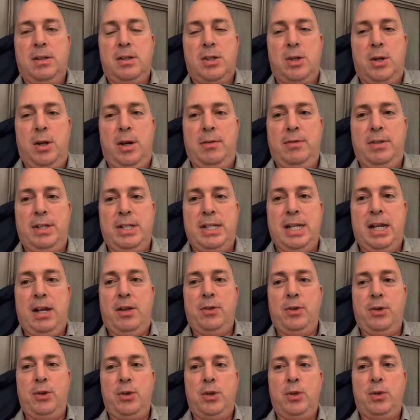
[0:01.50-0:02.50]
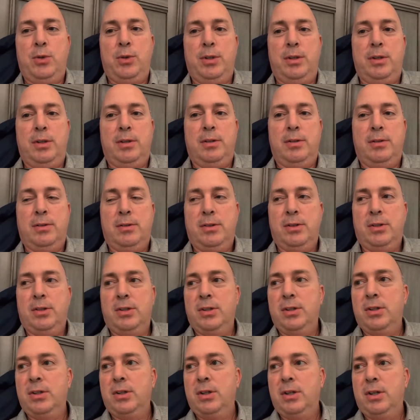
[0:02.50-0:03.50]
So everyone's down there doing
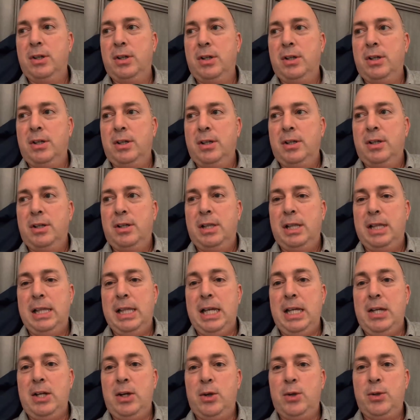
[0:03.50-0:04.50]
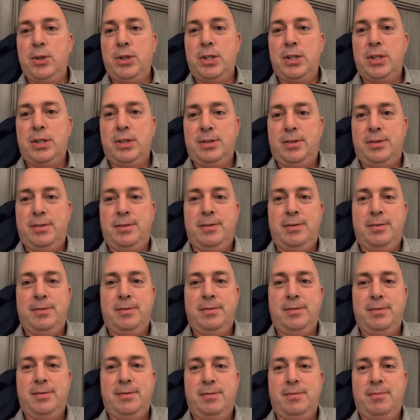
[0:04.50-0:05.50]
Legos.
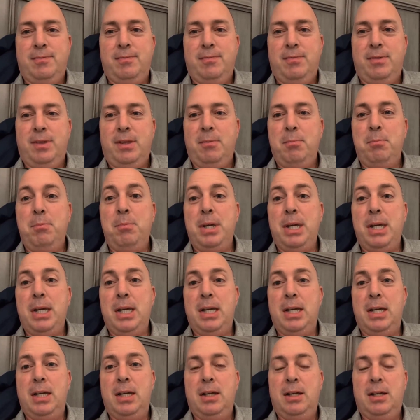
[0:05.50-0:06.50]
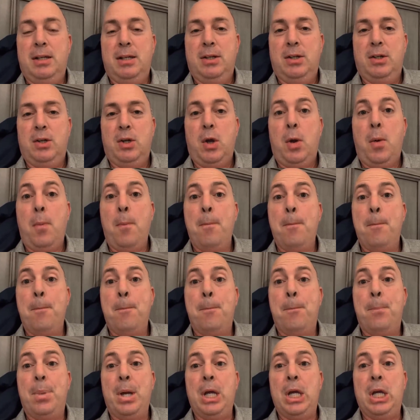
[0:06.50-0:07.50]
Big,
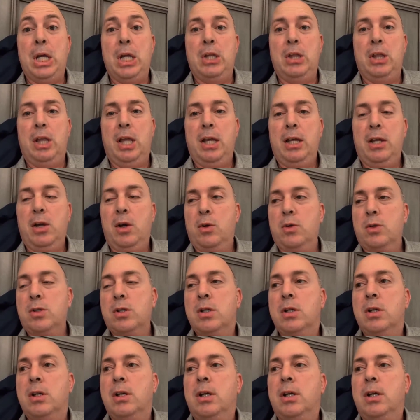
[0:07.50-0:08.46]
big Legos.